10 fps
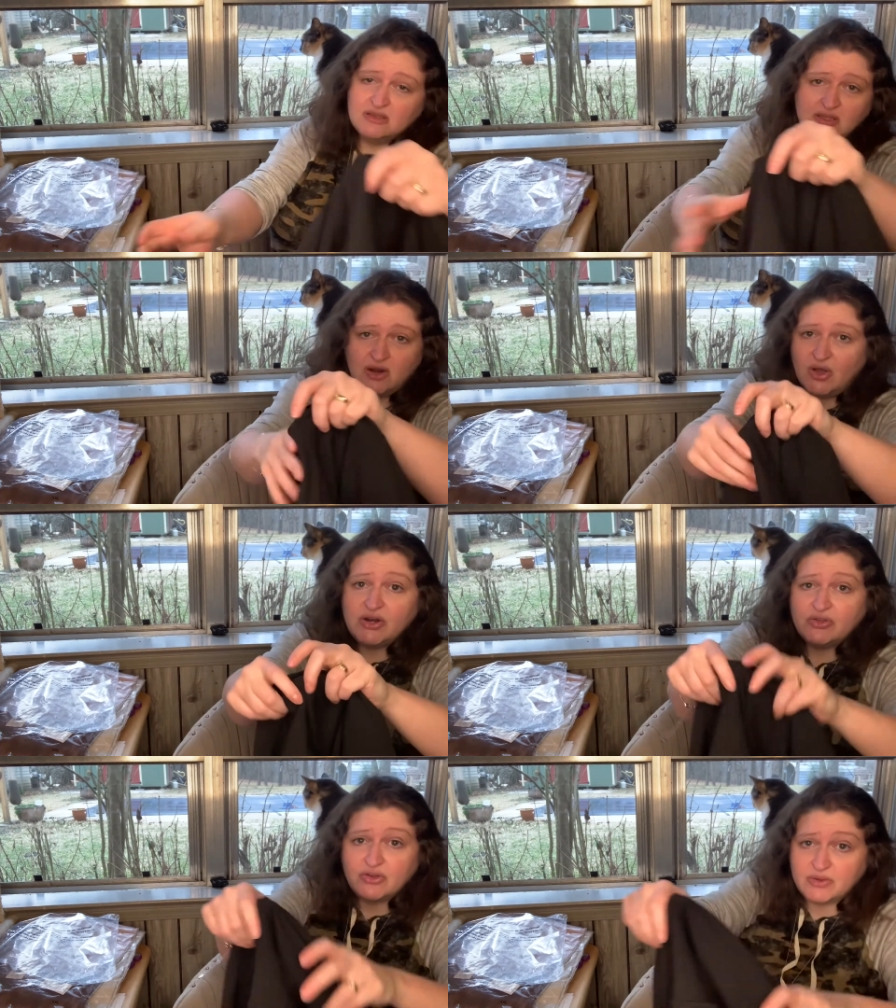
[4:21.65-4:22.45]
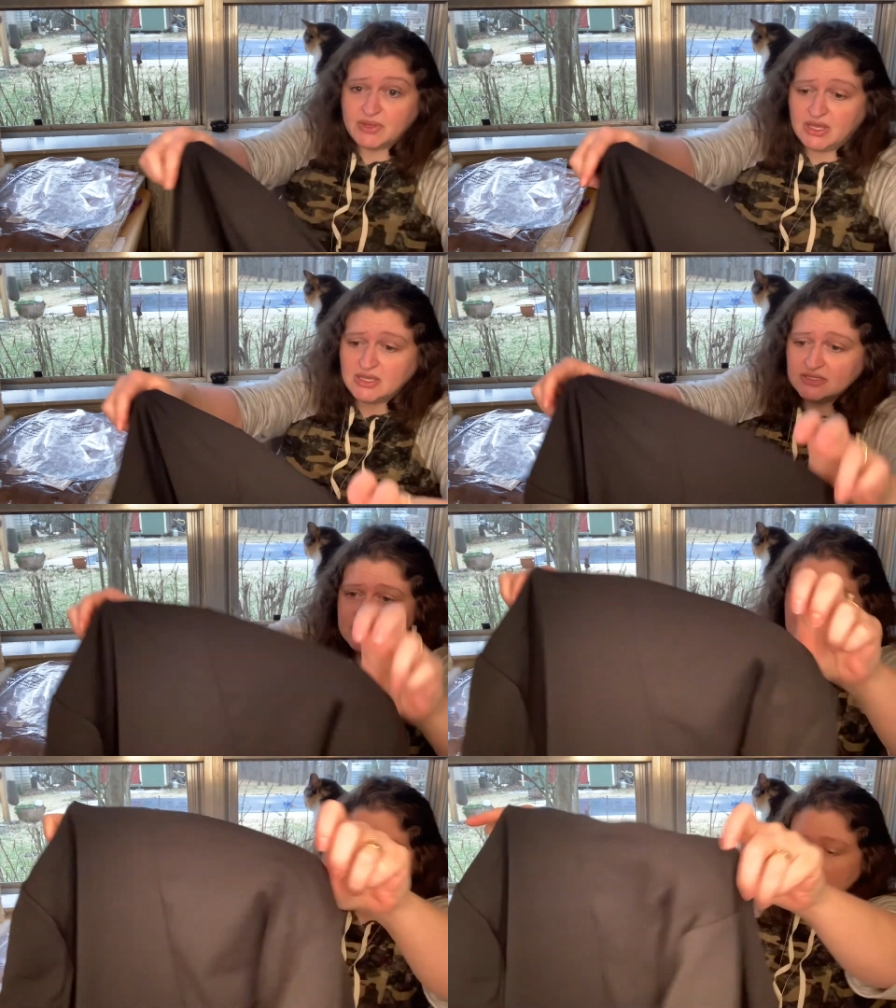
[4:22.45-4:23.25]
you know under three bucks
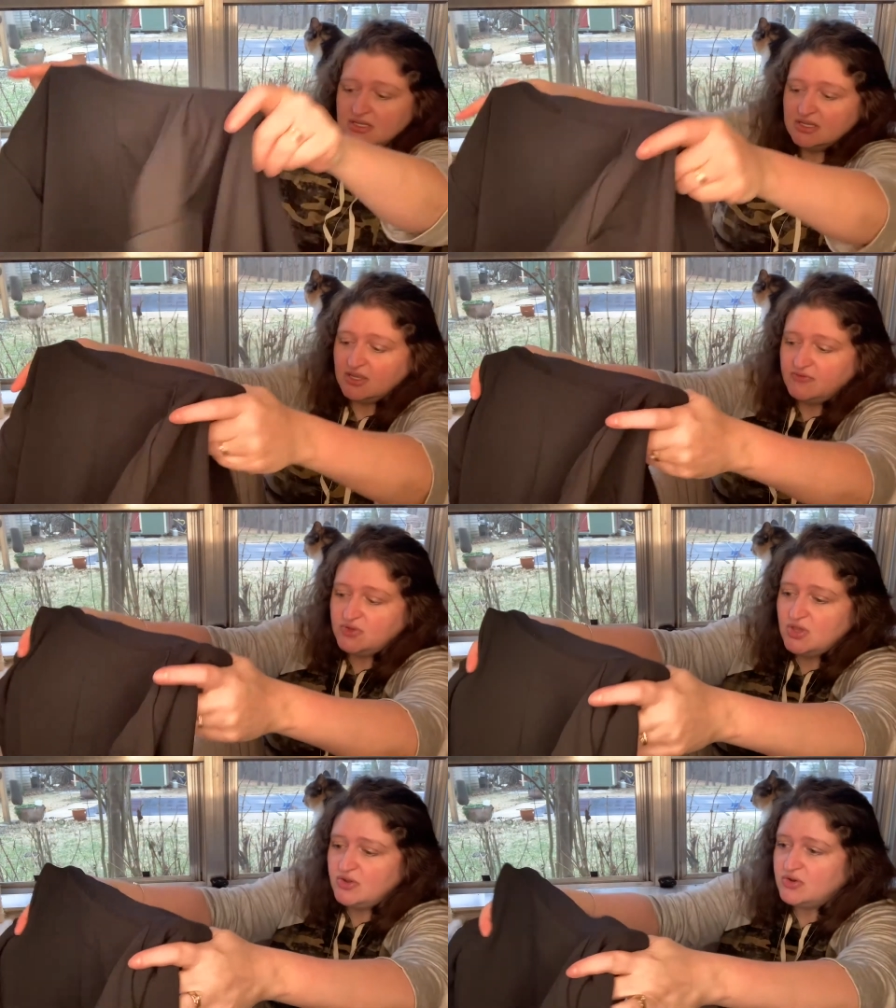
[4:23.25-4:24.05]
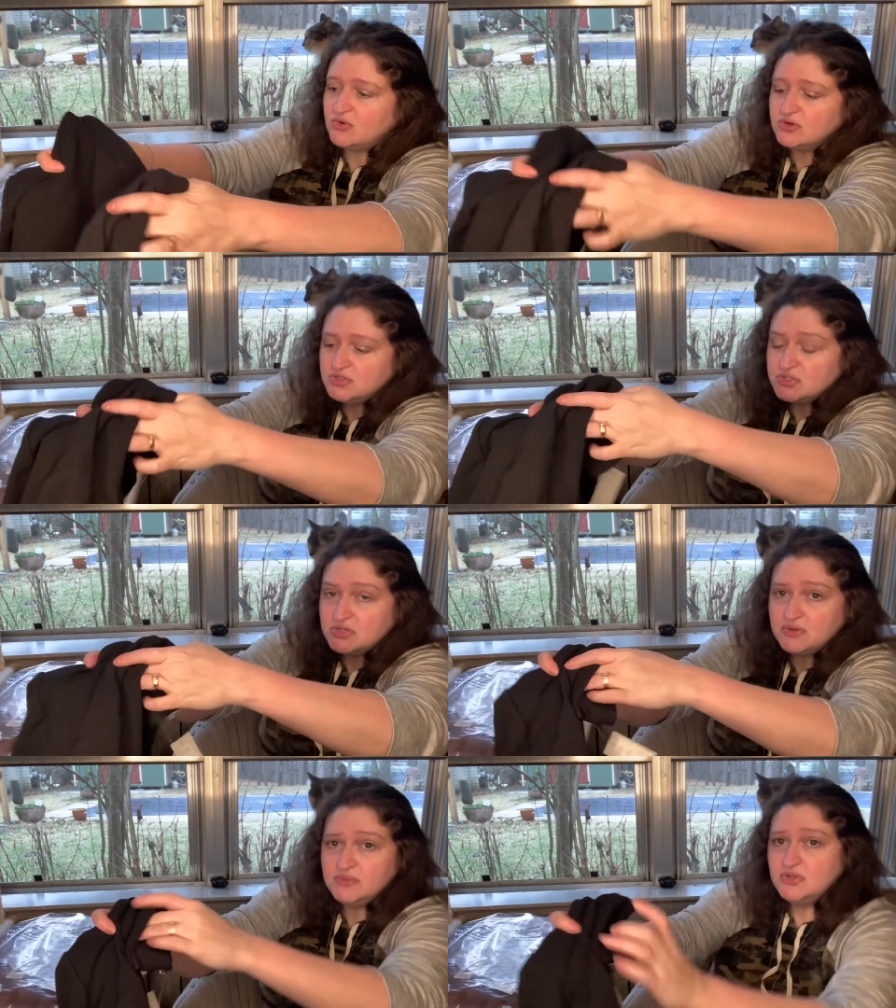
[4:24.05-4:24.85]
if you go to
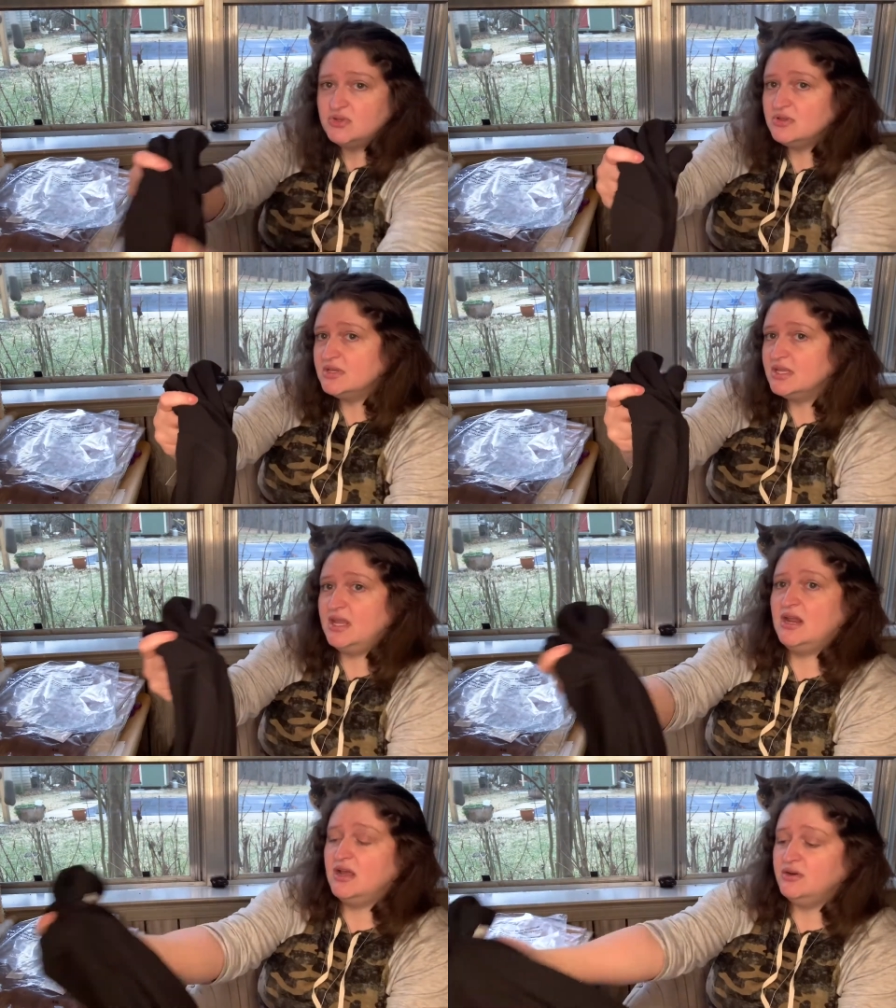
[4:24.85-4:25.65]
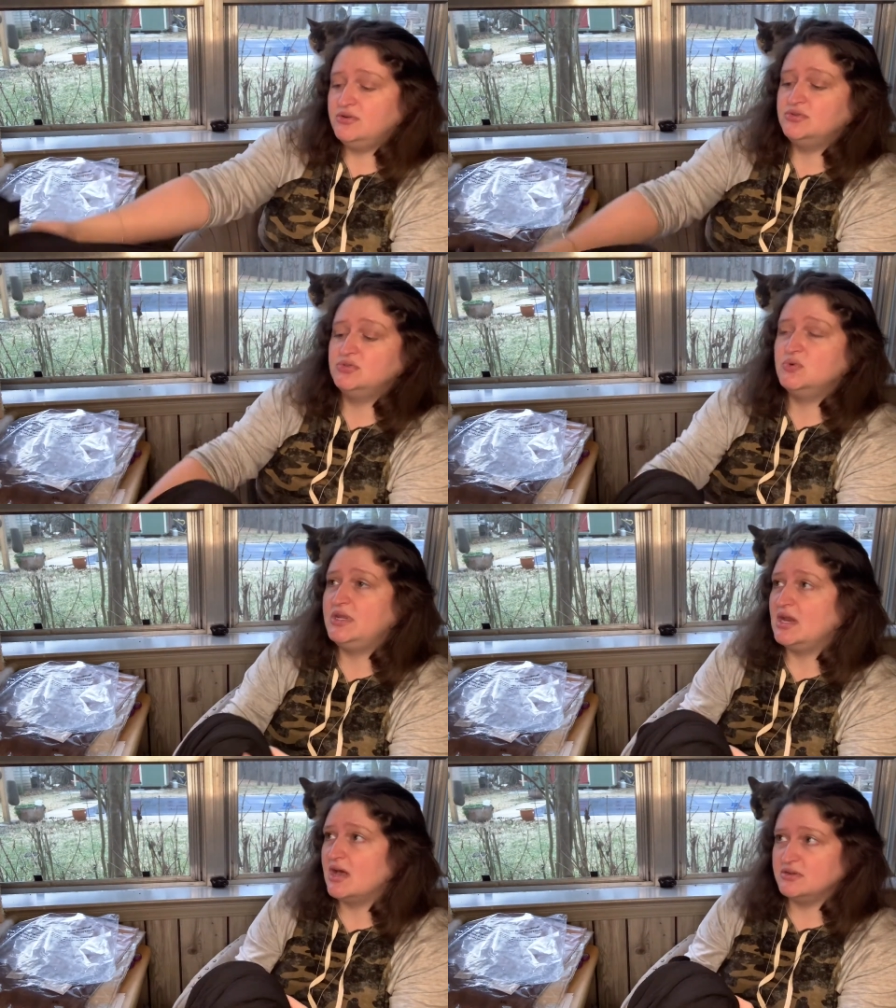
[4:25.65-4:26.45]
Nordstrom, you're looking at
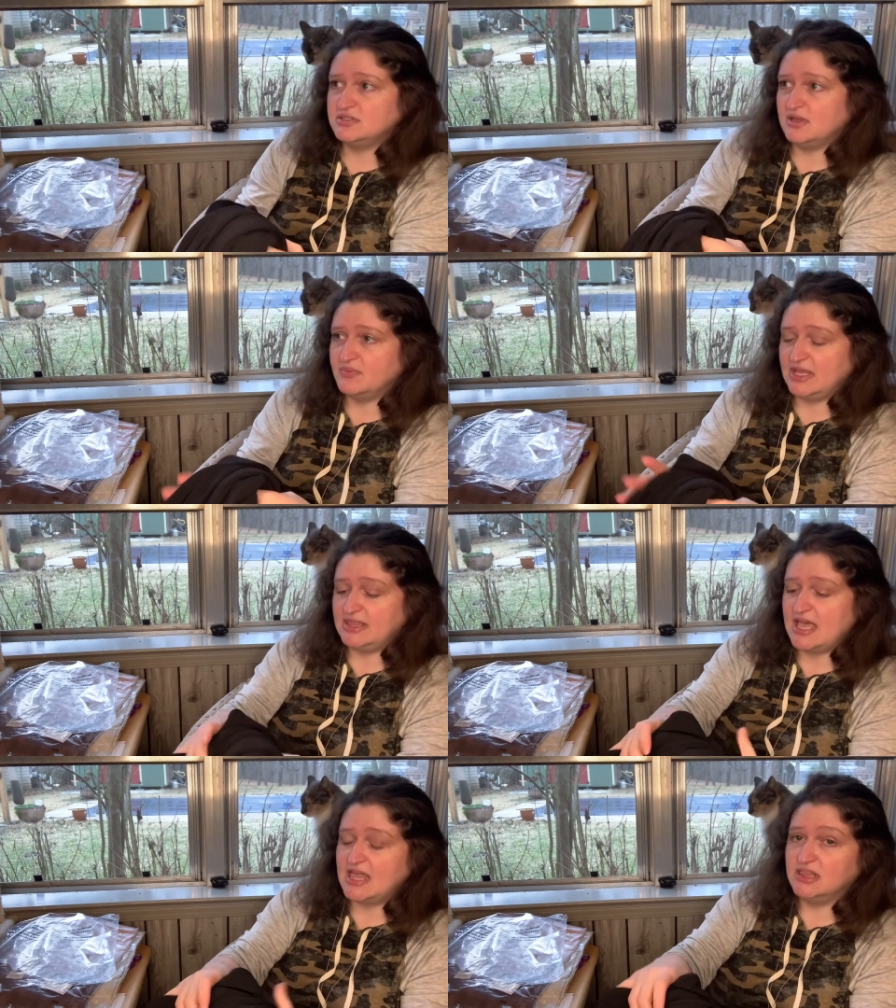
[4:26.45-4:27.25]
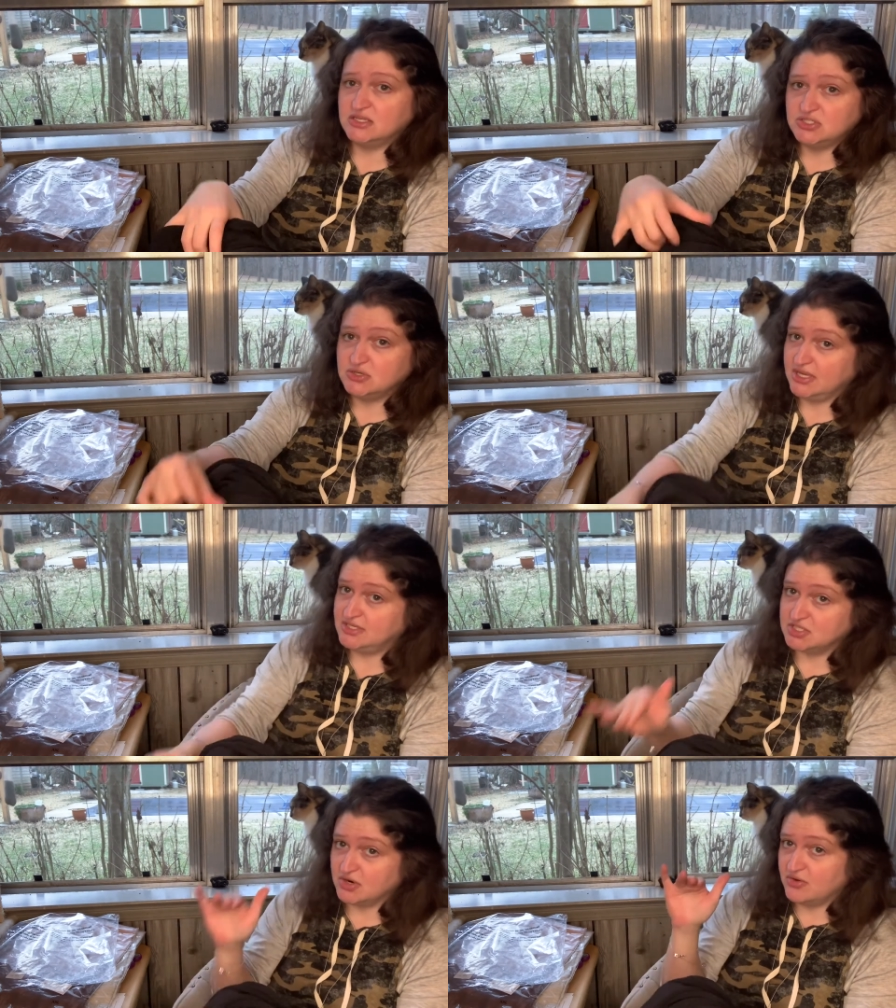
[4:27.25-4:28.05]
$120, something like that, unless you
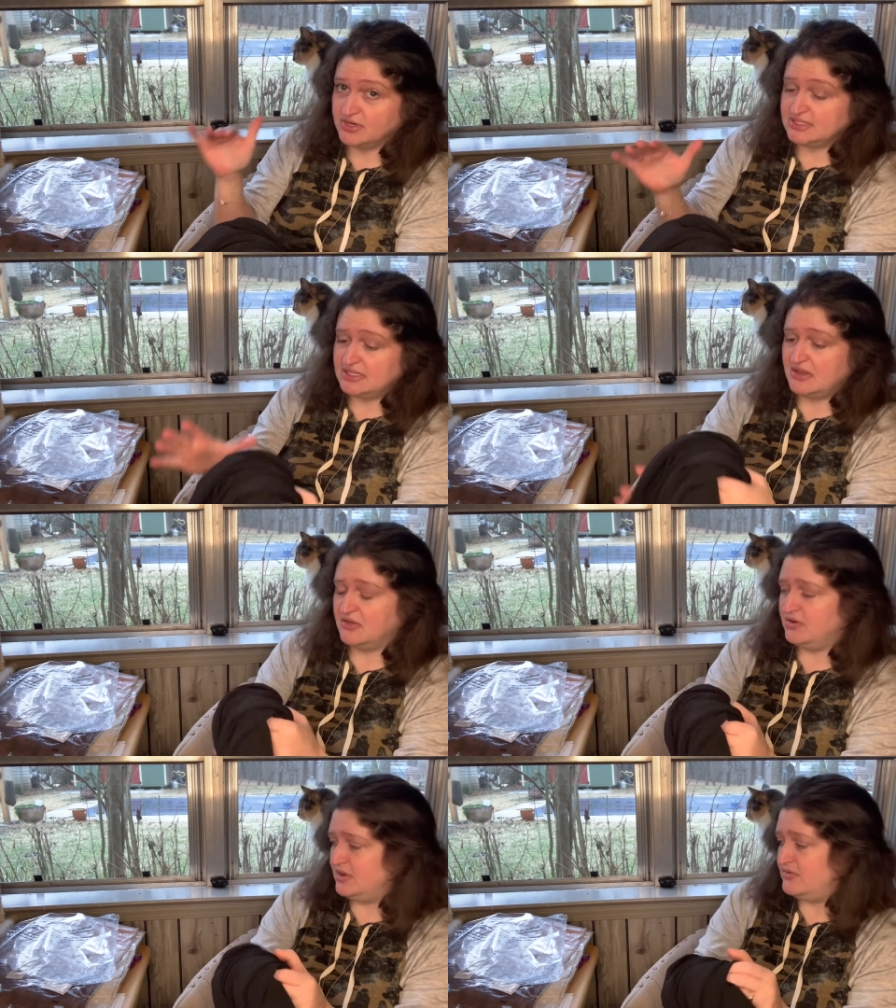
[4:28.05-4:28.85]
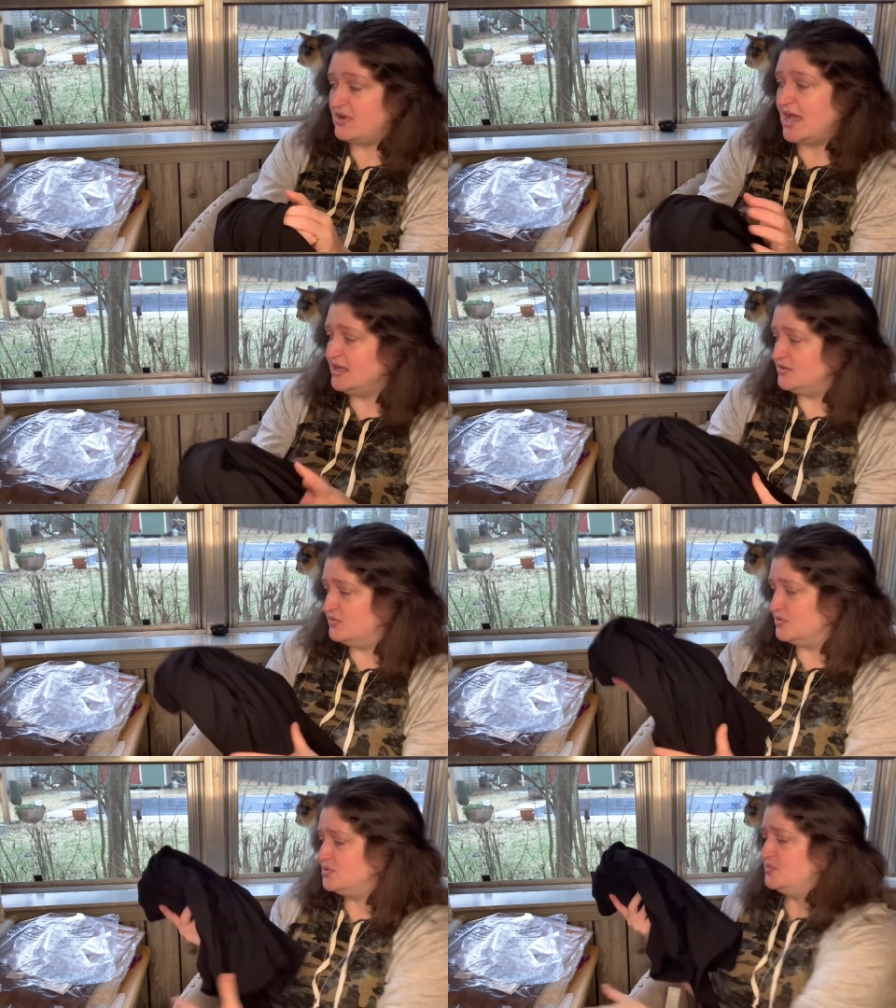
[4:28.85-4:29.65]
catch it on a sale or at rack,
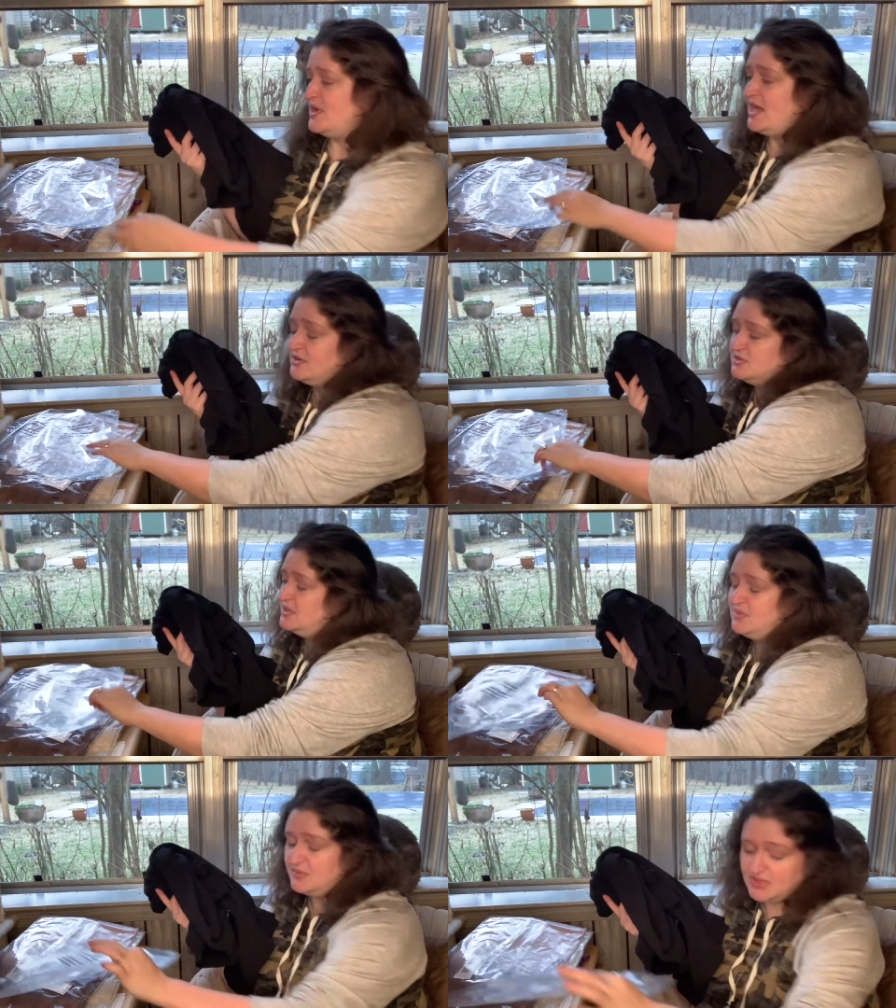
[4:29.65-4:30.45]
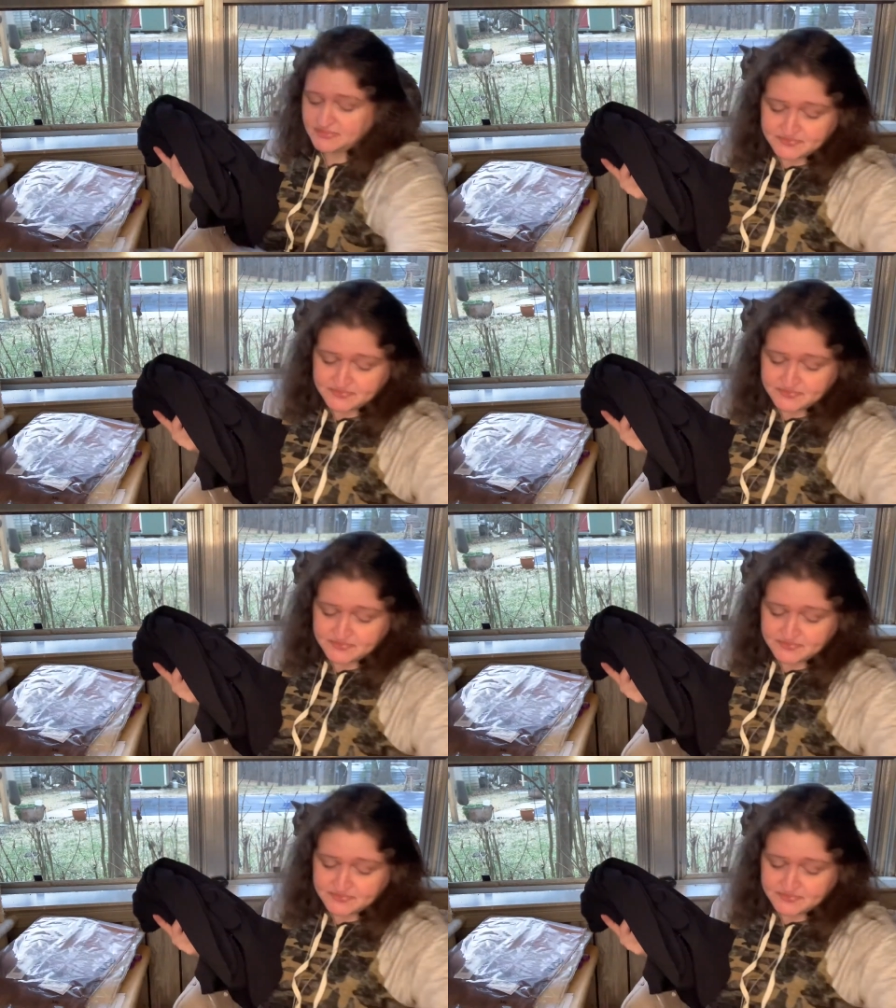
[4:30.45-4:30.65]
Nordstrom Rack or something. But